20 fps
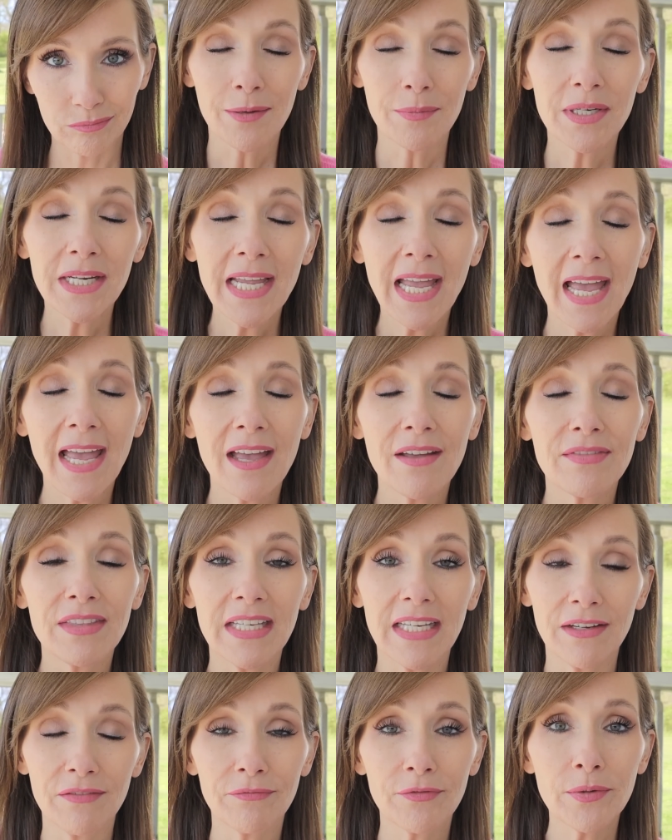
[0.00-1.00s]
I'm gonna have
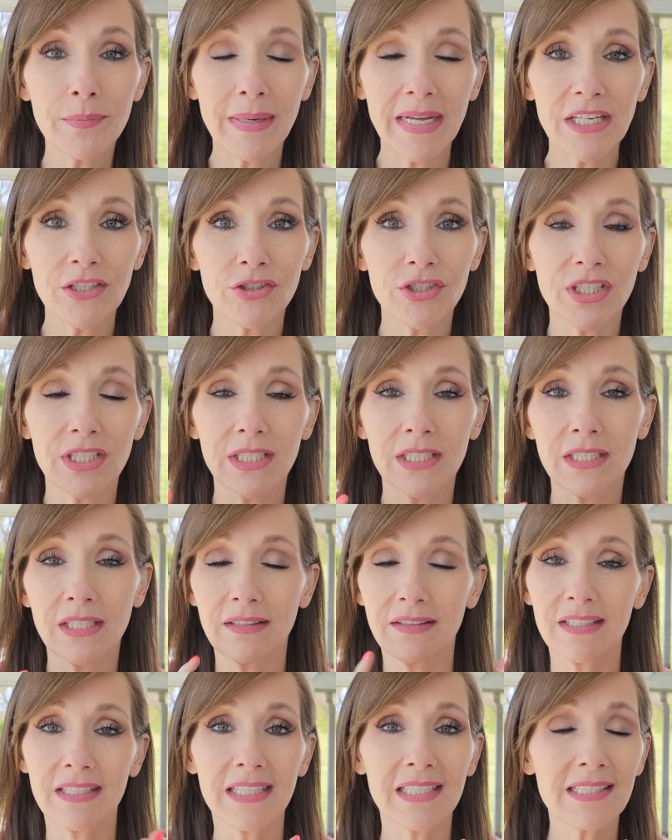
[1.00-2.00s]
the information,
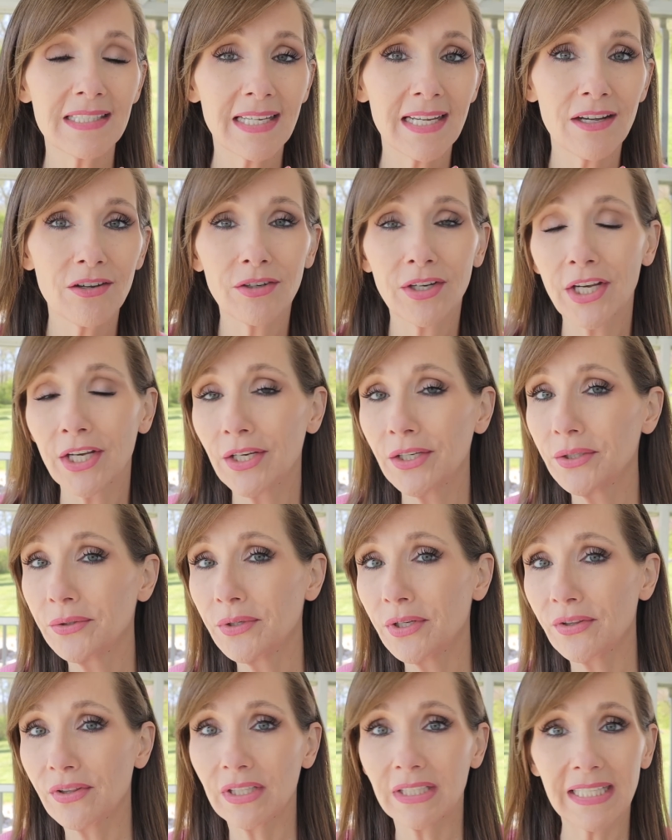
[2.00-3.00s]
the discount
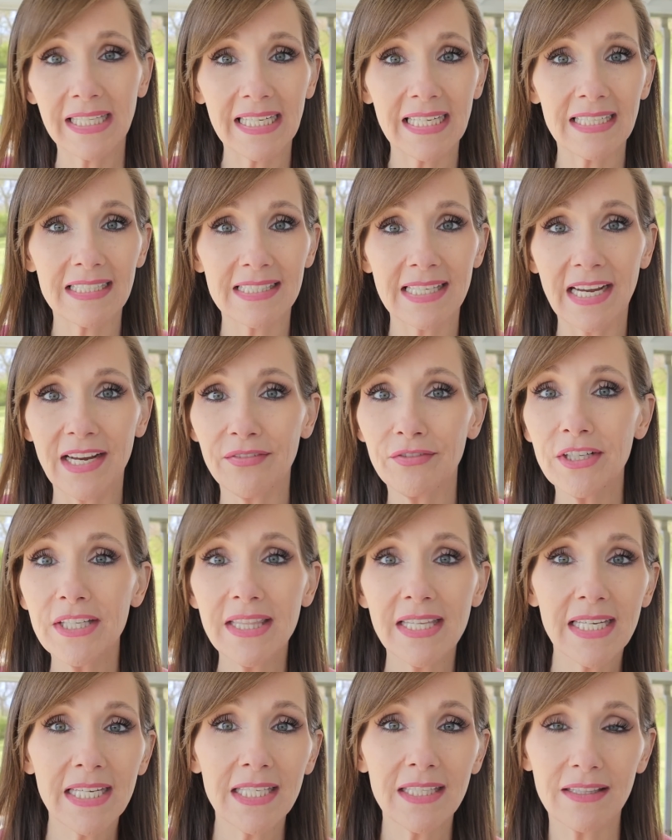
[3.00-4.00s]
code, the links,
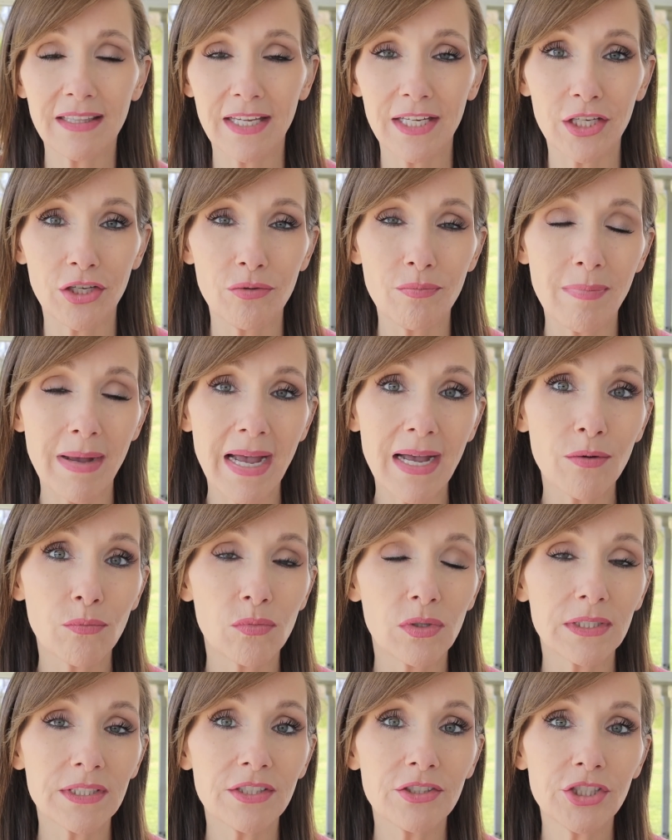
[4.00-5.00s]
everything that you might
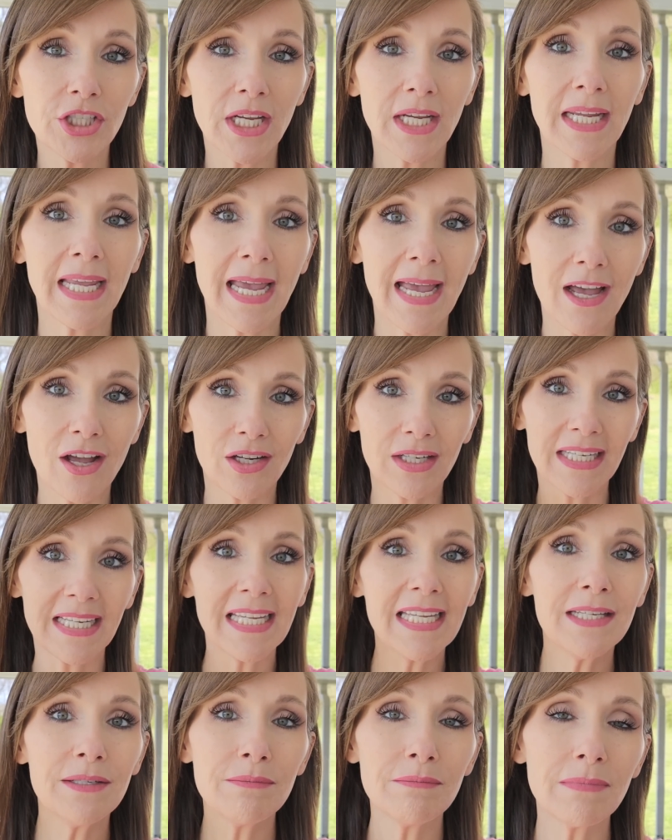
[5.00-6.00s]
want to check out
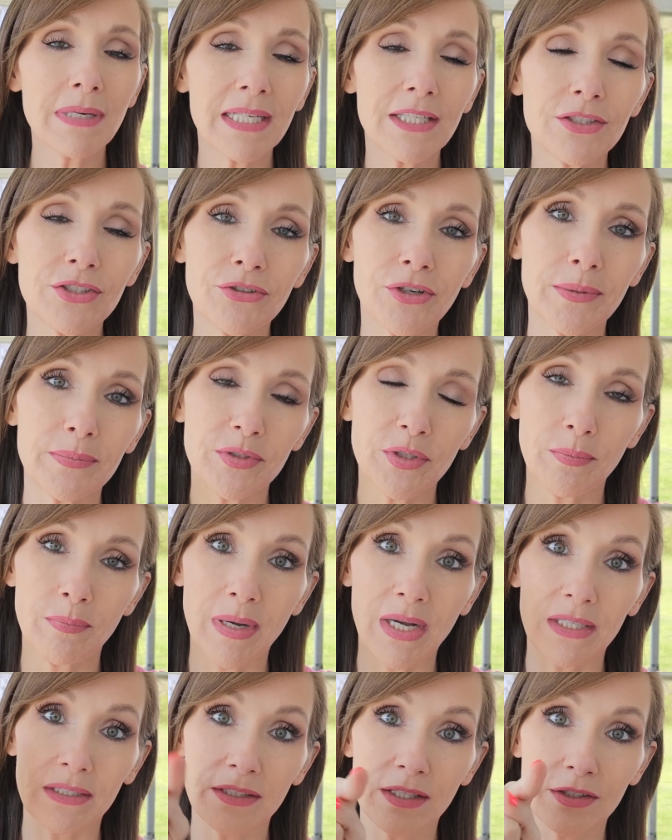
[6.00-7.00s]
in my description
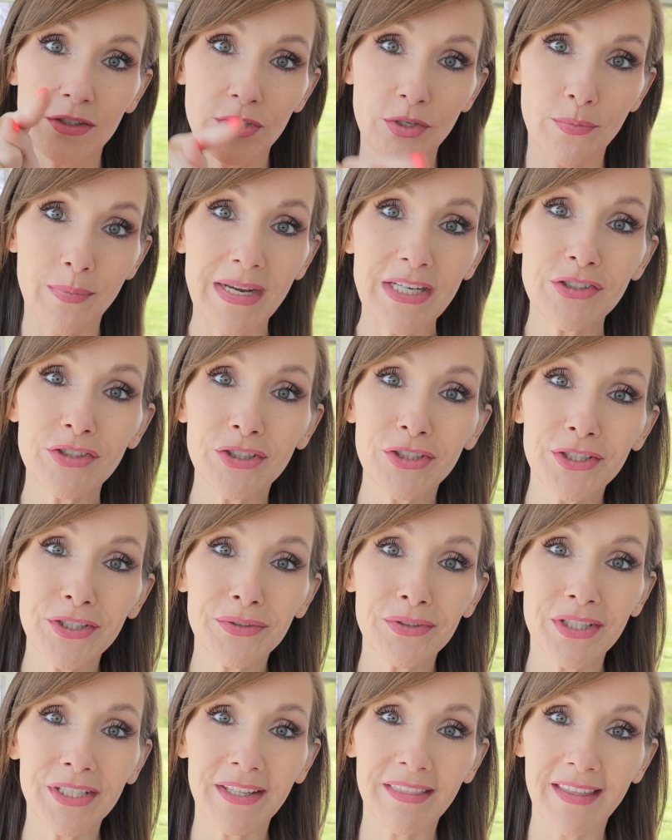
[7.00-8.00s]
box, so make sure
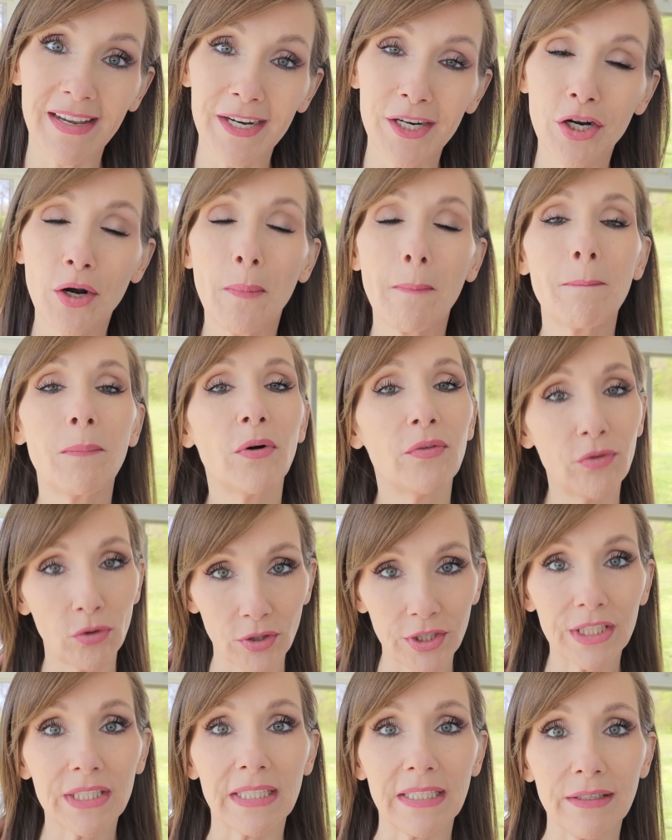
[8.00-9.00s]
you look there
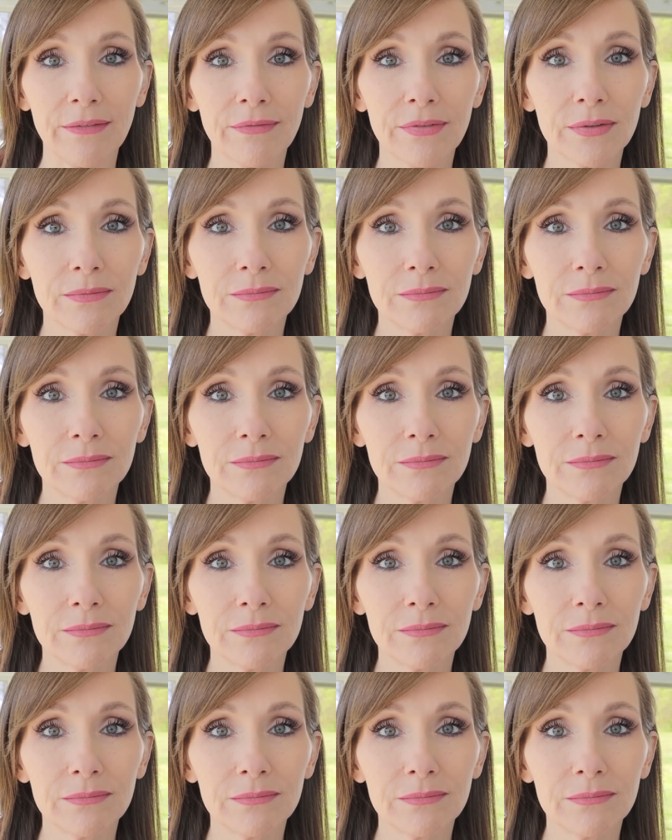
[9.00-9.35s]
before you leave.